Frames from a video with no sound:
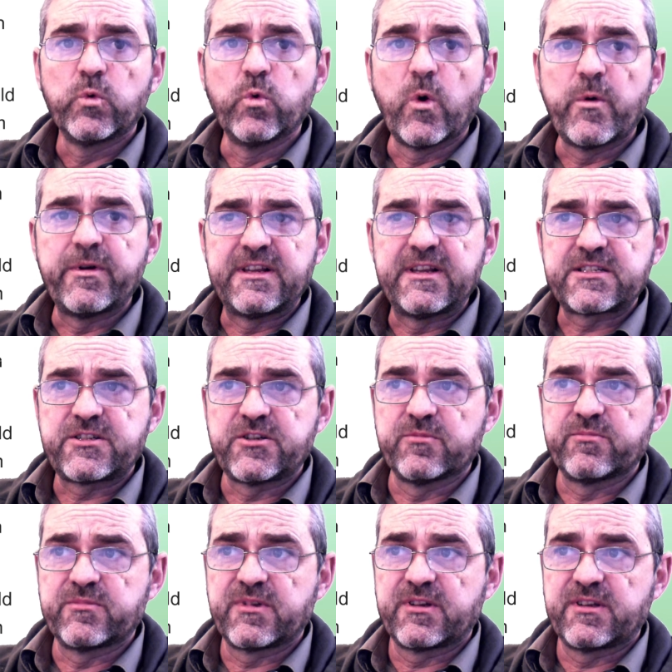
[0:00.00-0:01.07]
we will
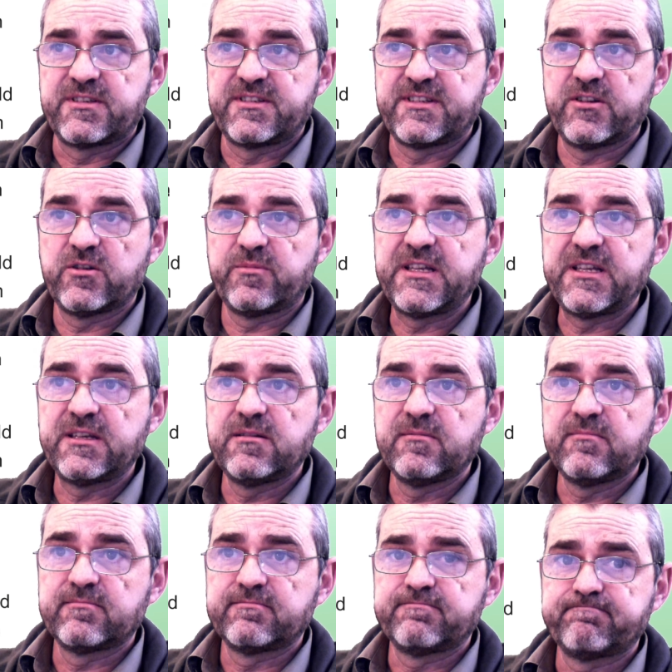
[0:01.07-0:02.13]
assume zero
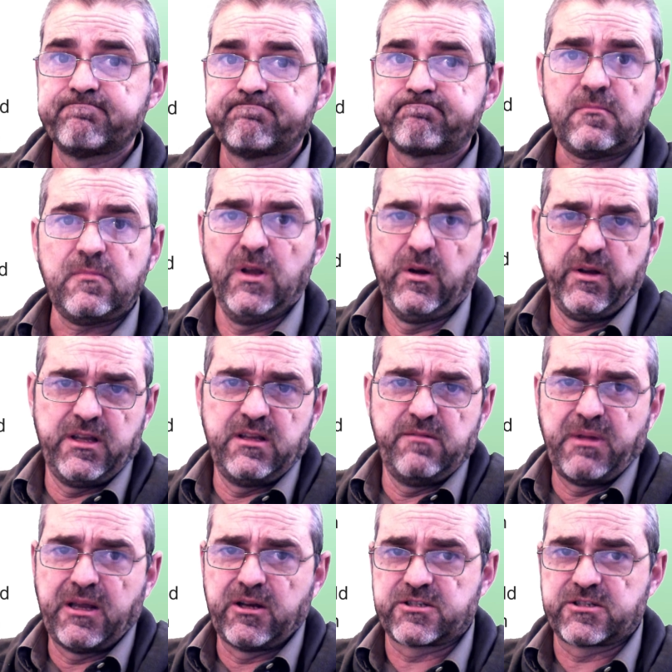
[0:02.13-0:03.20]
mean, okay,
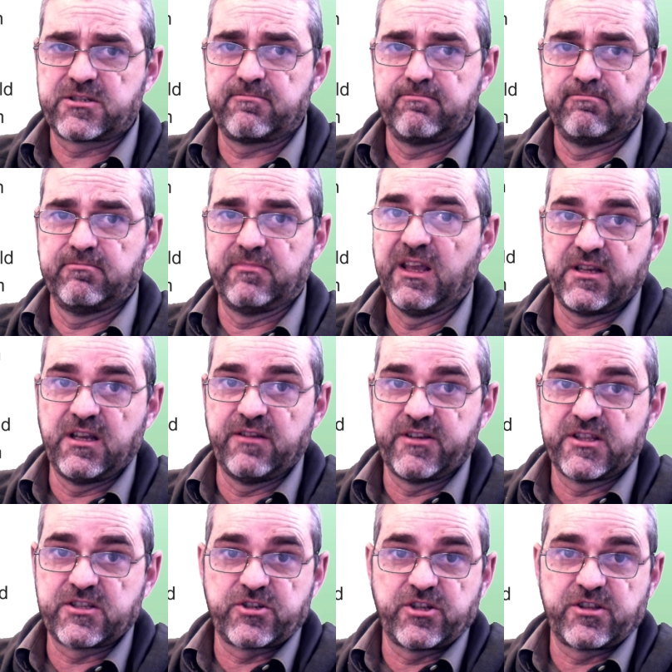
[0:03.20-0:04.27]
because if
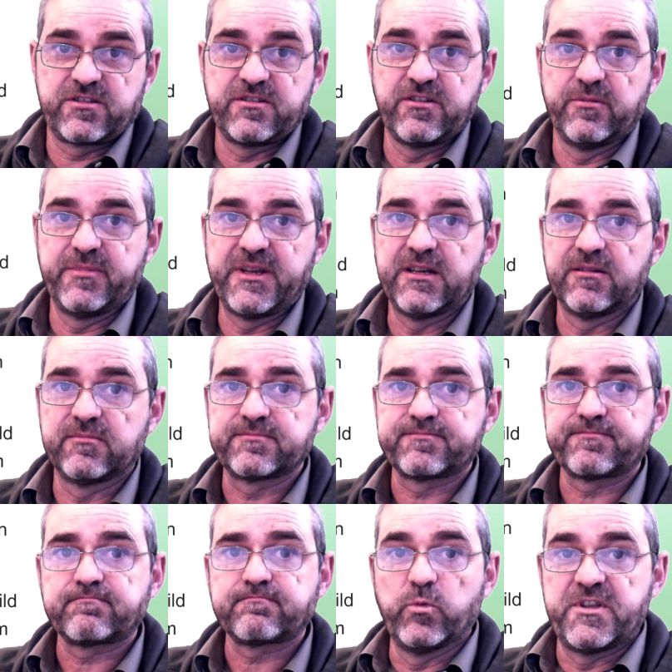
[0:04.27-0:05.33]
it's not zero mean,
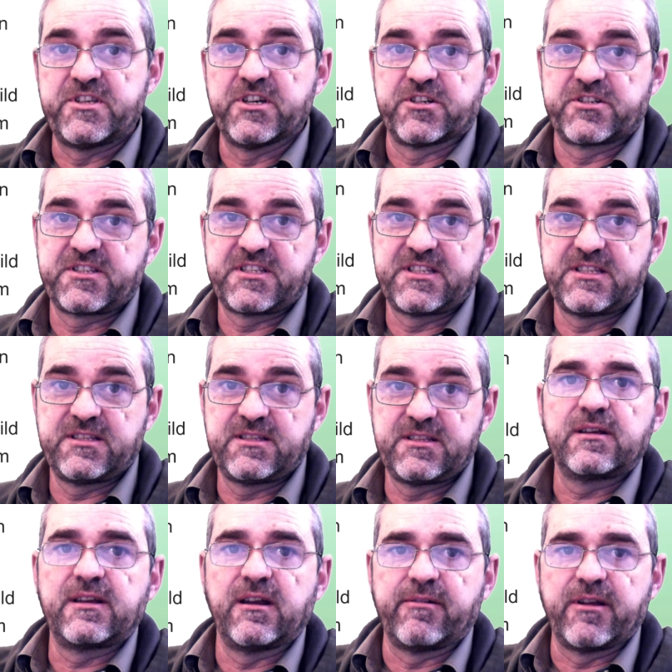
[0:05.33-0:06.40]
we just
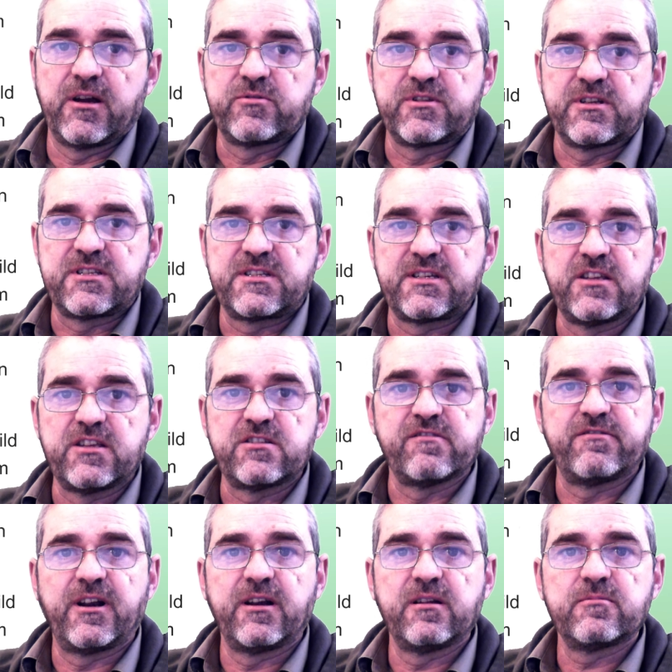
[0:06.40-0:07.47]
carry out a change of
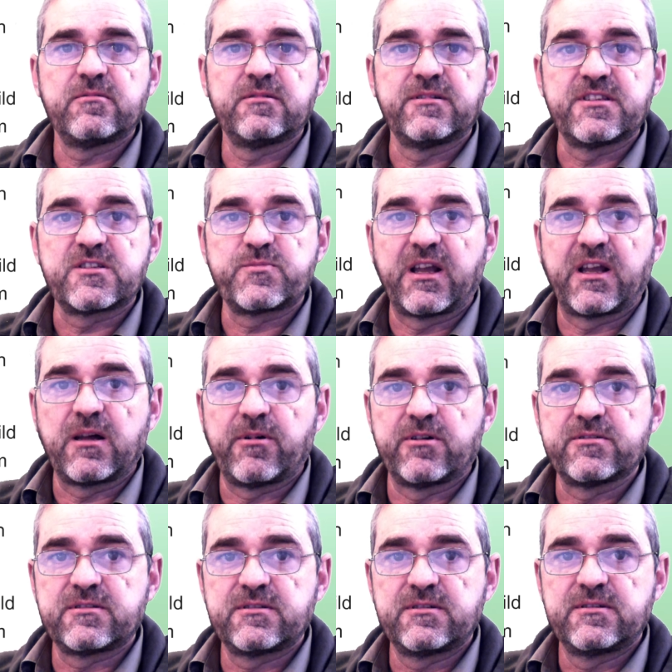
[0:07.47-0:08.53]
variable and speak
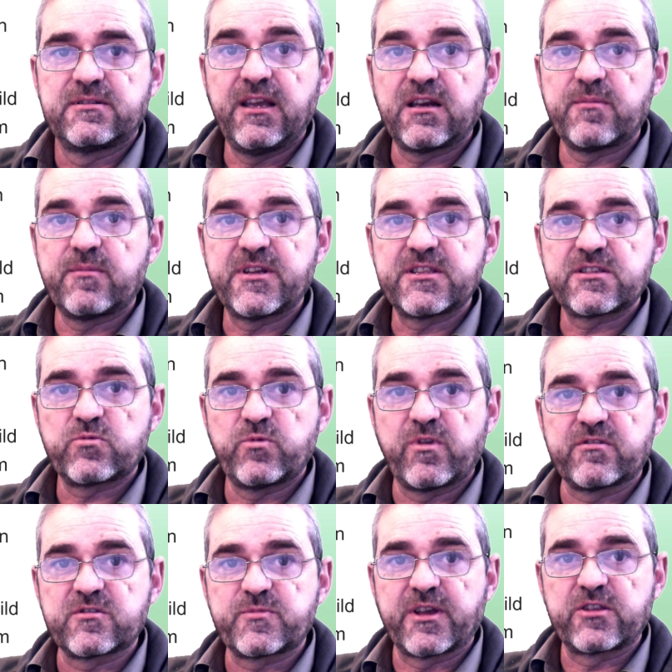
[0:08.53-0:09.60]
about increments with
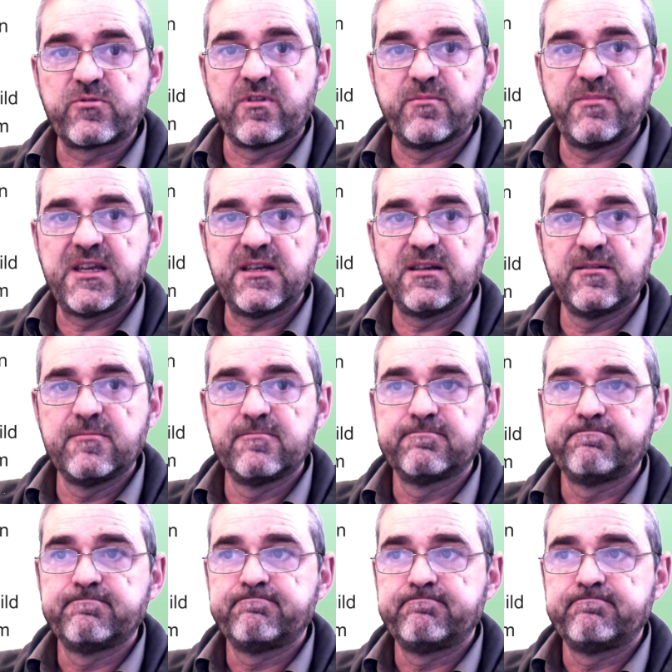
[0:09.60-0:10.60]
respect to the mean.